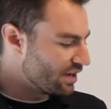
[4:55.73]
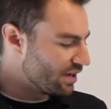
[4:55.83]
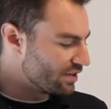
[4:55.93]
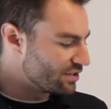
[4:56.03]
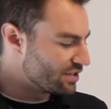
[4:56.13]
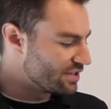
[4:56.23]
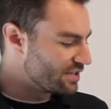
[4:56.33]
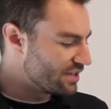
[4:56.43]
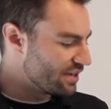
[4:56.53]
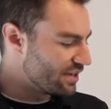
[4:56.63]
So you can
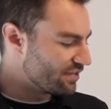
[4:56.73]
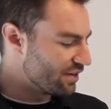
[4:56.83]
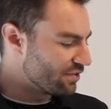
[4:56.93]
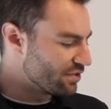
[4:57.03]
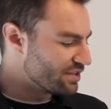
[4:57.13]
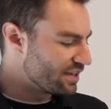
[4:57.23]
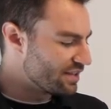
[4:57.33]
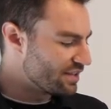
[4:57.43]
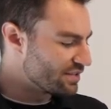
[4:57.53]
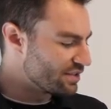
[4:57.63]
see if I
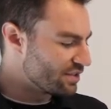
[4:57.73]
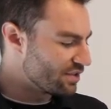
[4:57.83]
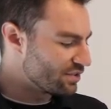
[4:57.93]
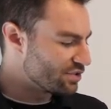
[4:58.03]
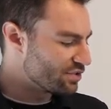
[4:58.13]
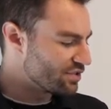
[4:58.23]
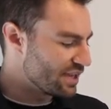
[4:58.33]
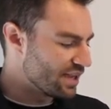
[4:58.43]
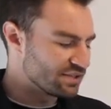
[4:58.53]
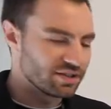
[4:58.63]
rotate this, those 2
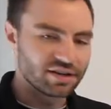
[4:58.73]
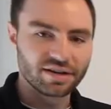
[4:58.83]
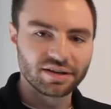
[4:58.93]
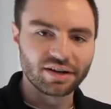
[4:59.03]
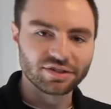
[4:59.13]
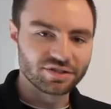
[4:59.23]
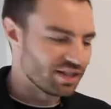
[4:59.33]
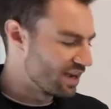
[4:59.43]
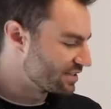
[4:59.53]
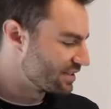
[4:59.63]
scans are just
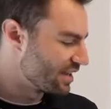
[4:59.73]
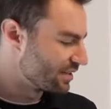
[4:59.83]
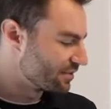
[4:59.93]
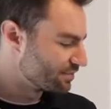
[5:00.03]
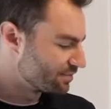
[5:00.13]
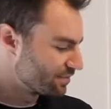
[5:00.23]
locked together.